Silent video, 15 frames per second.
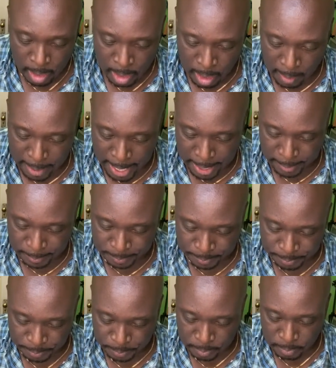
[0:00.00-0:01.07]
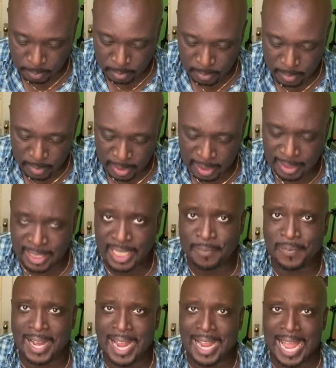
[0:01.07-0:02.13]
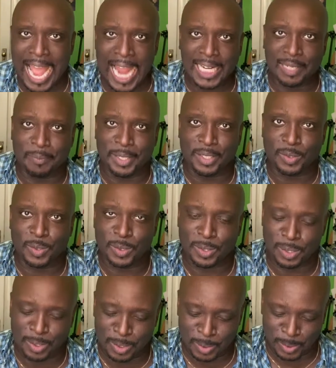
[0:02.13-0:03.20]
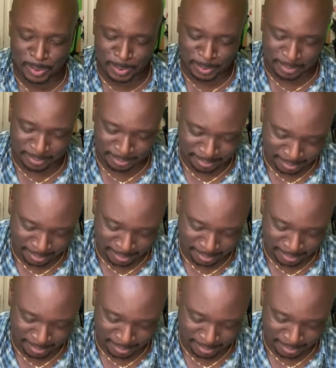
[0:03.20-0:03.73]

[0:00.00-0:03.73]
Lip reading: All right. Levi Ackerman. Woohoo!